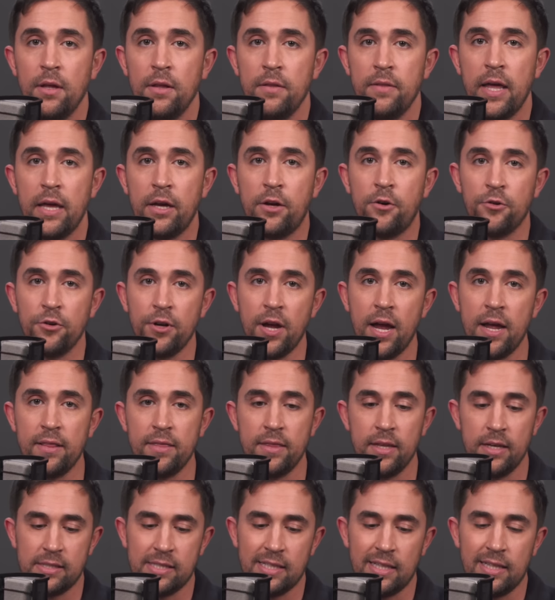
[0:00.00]
They
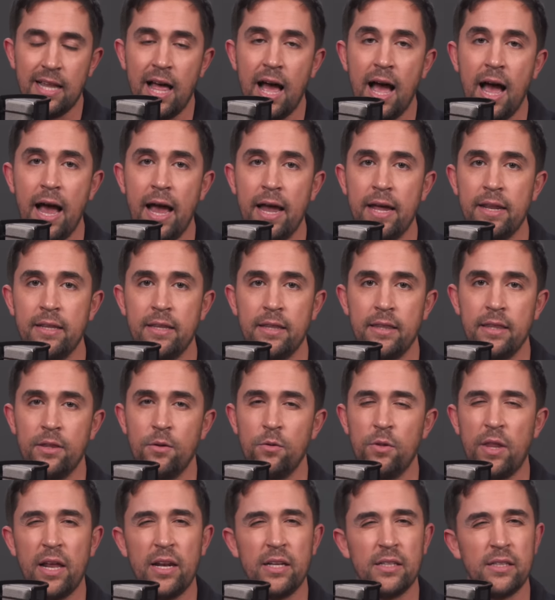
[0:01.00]
create this line
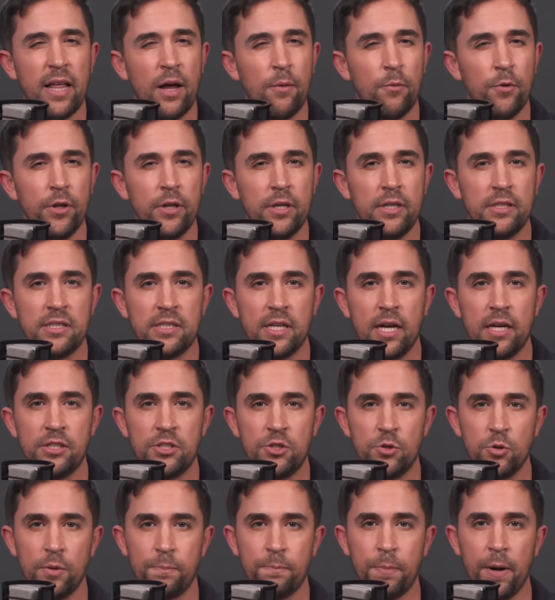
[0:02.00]
that really says
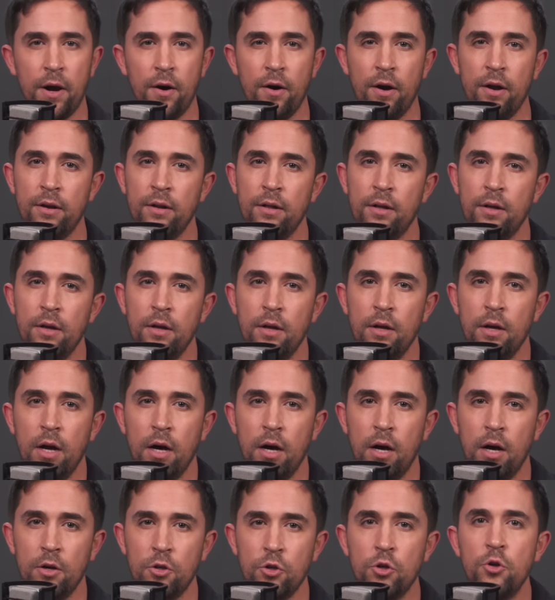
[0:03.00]
to a parent,
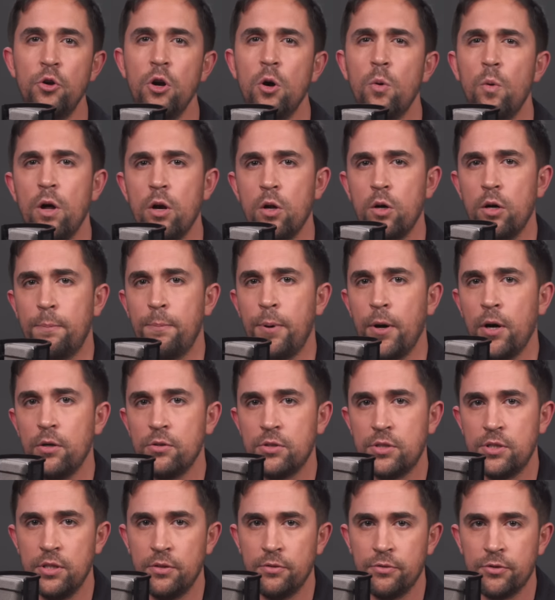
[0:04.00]
you don't want to
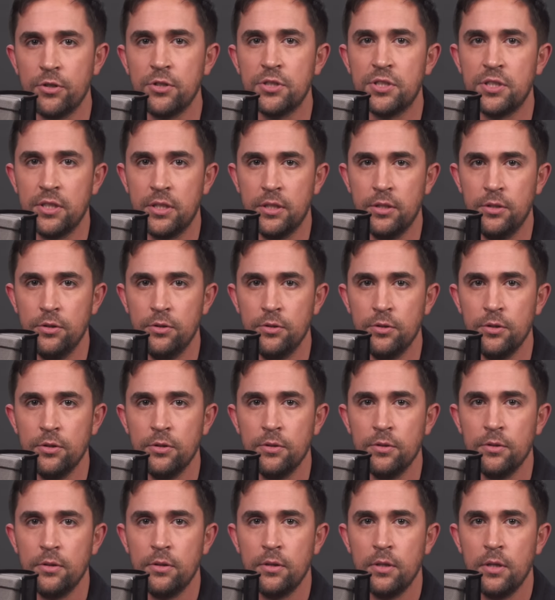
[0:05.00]
oppose diversity, do
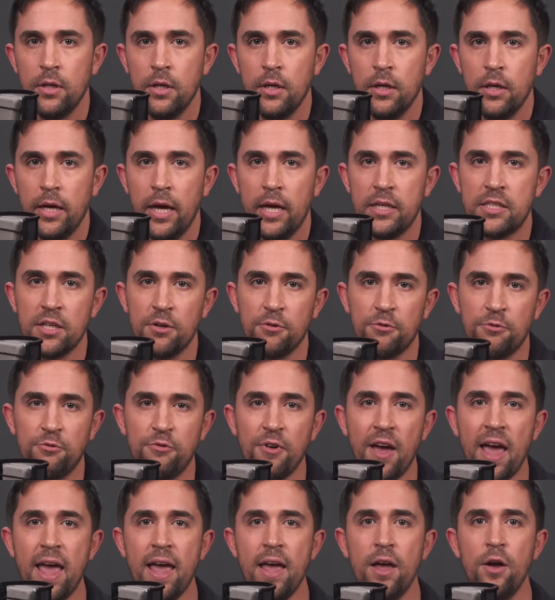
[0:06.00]
you? It's a
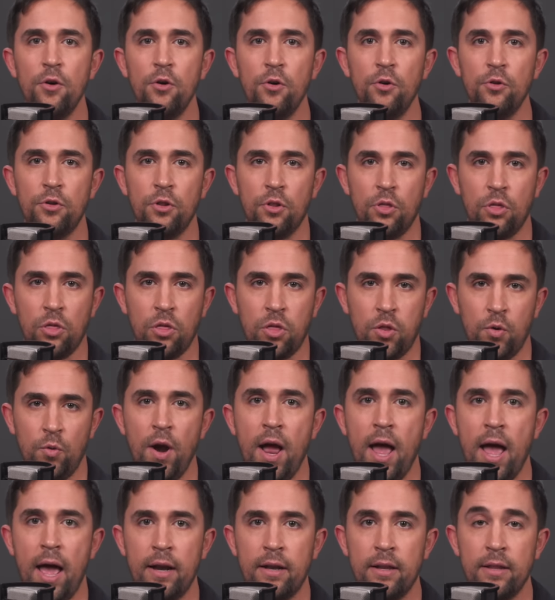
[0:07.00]
veiled
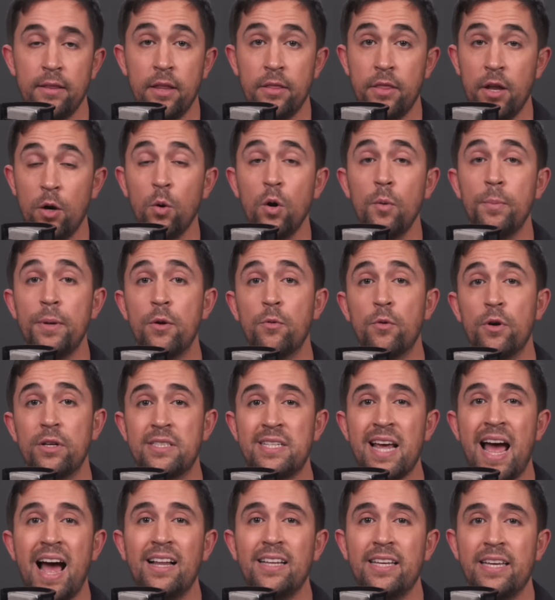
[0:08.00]
threat that there will be
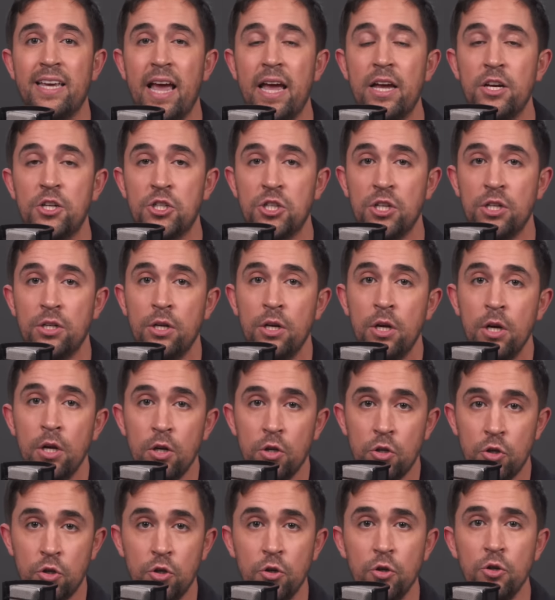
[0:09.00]
retaliation
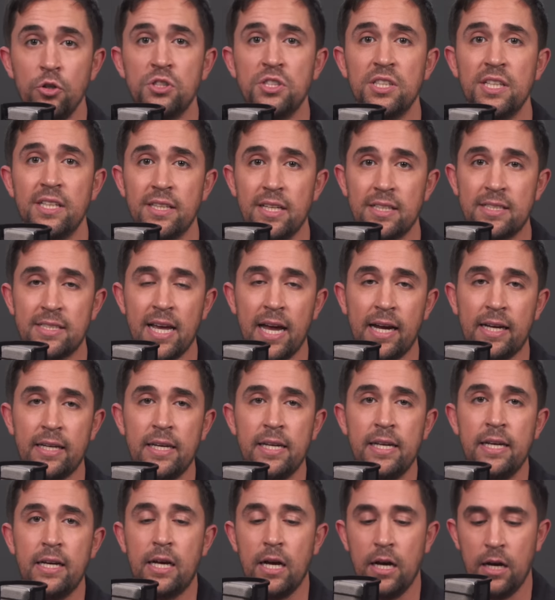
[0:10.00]
using the
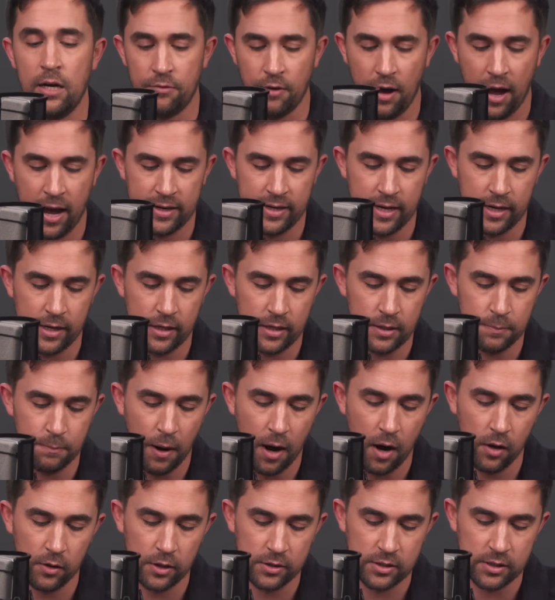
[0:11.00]
technique of identity
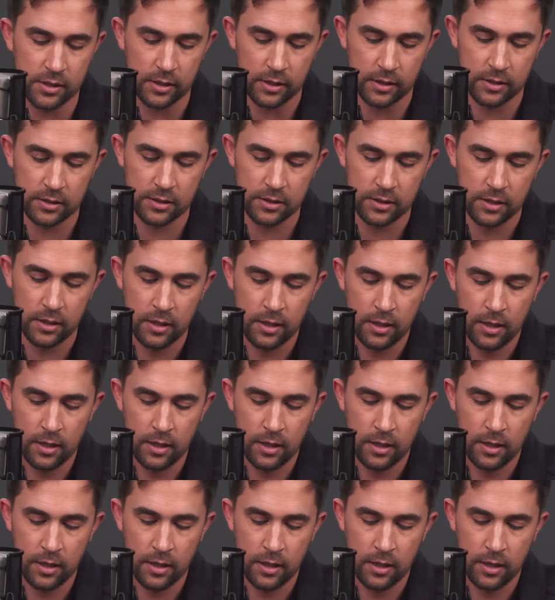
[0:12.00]
politics.